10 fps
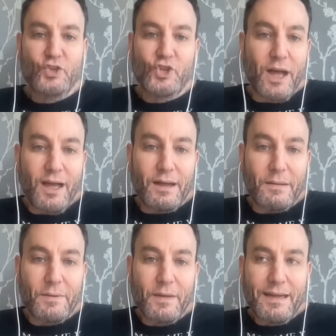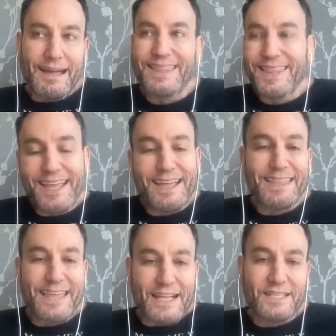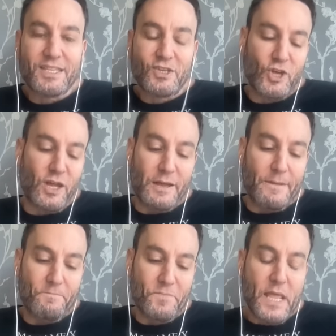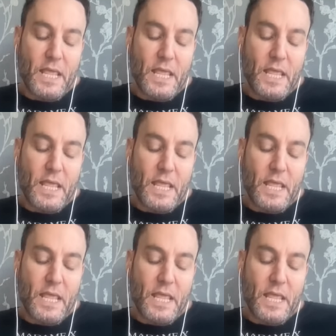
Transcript: the job. I think that's the job.